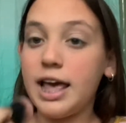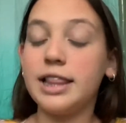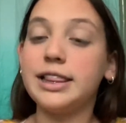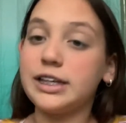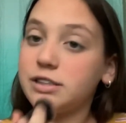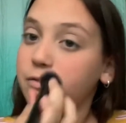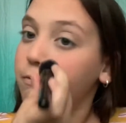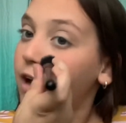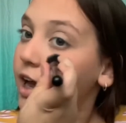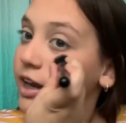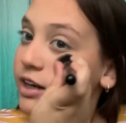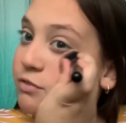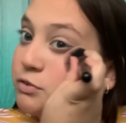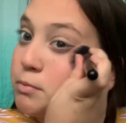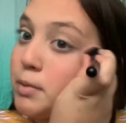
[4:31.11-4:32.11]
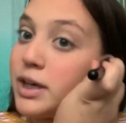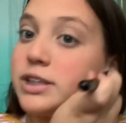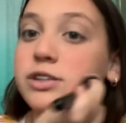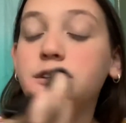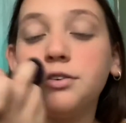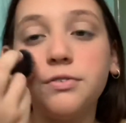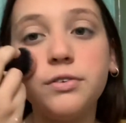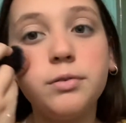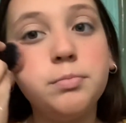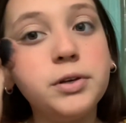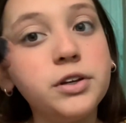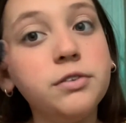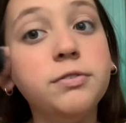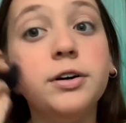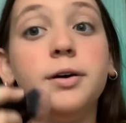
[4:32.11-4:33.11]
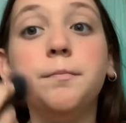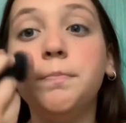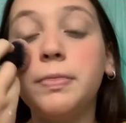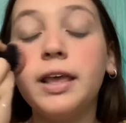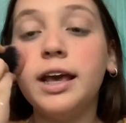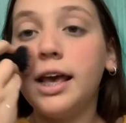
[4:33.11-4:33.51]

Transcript: that's fine if it makes you feel beautiful.